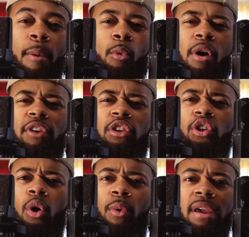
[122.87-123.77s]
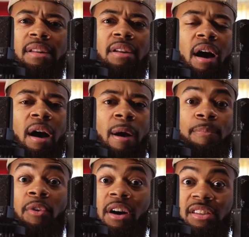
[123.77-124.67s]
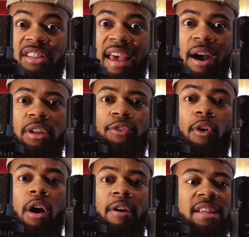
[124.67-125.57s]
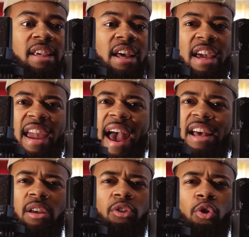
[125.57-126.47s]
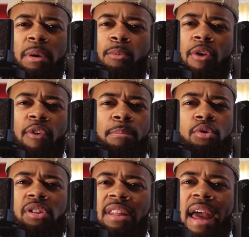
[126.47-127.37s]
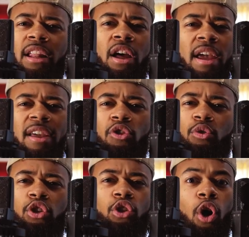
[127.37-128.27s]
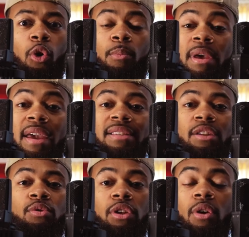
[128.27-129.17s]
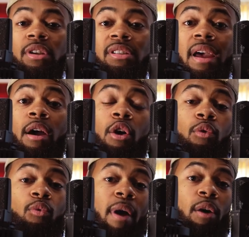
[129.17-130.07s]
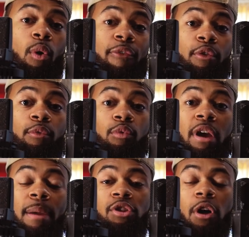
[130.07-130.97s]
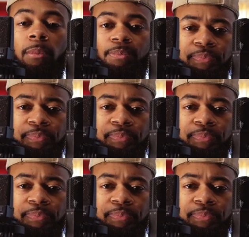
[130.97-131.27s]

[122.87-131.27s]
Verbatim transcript: more of a low end uh, uh, sound as far as it has a little bit more of a boost in that in those low mids, and you can notice that right off of rip. So,